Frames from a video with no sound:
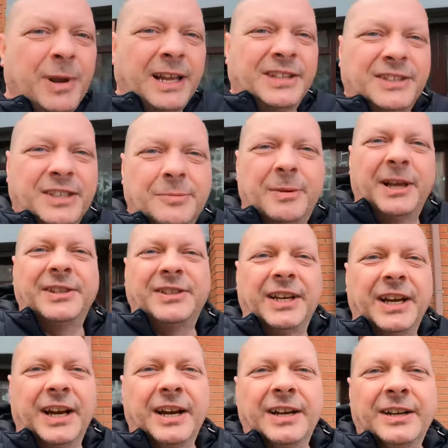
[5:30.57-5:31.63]
place, this place
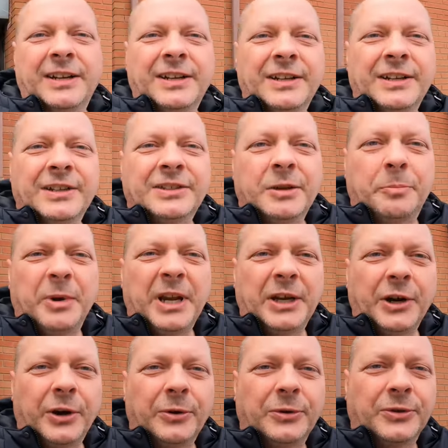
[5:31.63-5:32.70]
here,
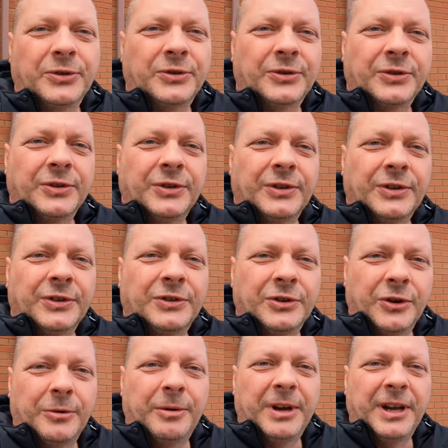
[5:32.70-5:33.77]
Sabino's.
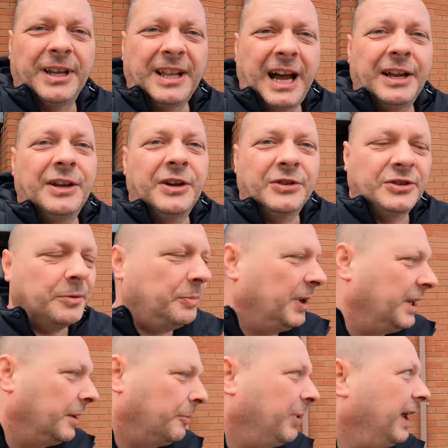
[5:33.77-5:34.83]
Do you know what I mean? That used to
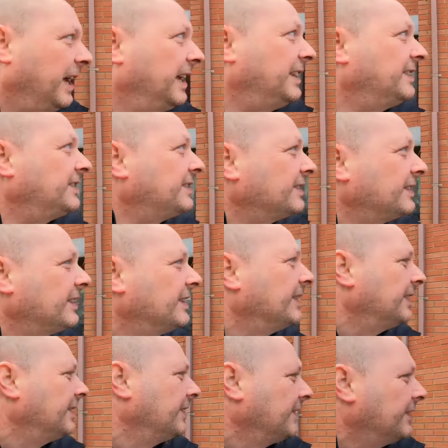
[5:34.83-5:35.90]
be the place.
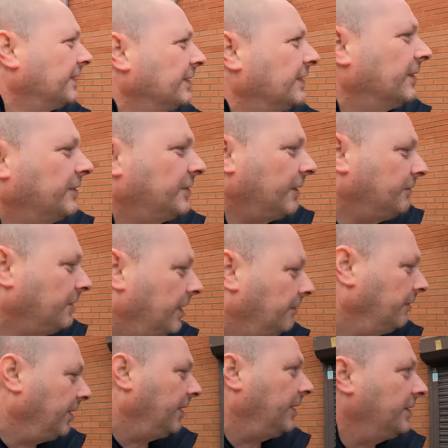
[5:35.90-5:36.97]
I don't know,
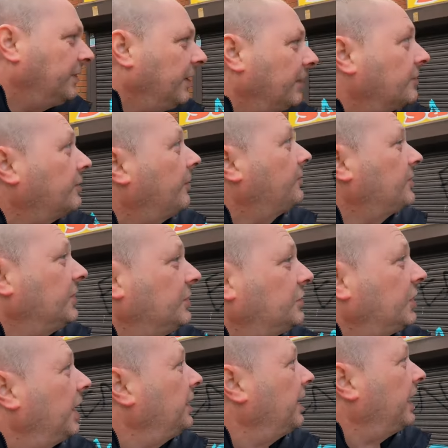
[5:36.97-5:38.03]
like, it looks obviously
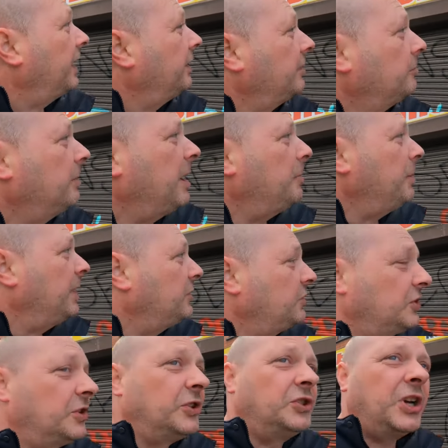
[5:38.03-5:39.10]
shut now. Maybe it's
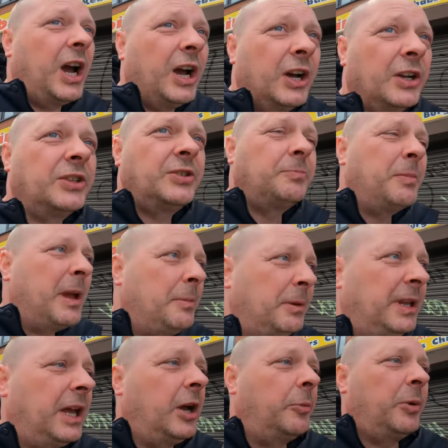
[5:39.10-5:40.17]
just the shutters, maybe
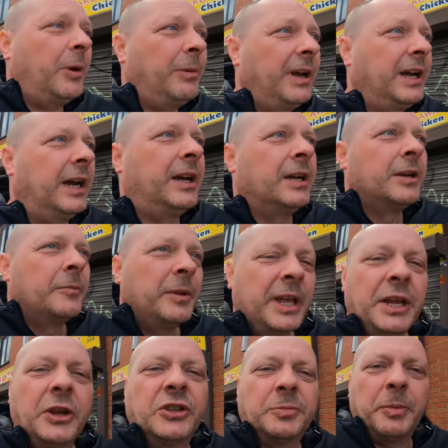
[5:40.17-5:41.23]
they open up later.
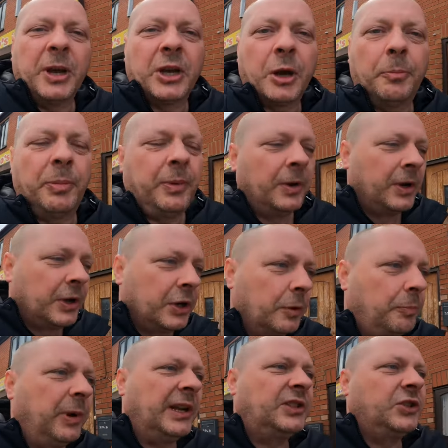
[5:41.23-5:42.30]
They used to be a good
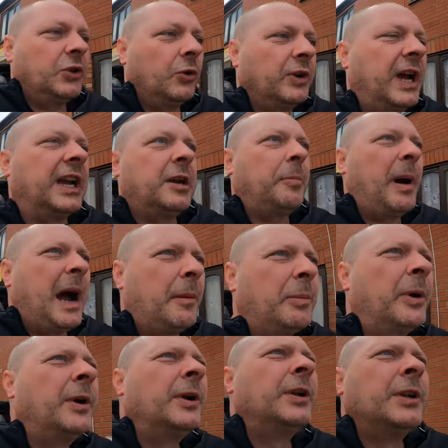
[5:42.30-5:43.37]
place to go and get a kebab.
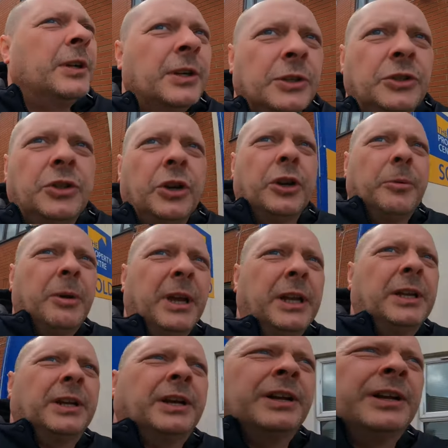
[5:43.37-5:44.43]
Do you know what I mean?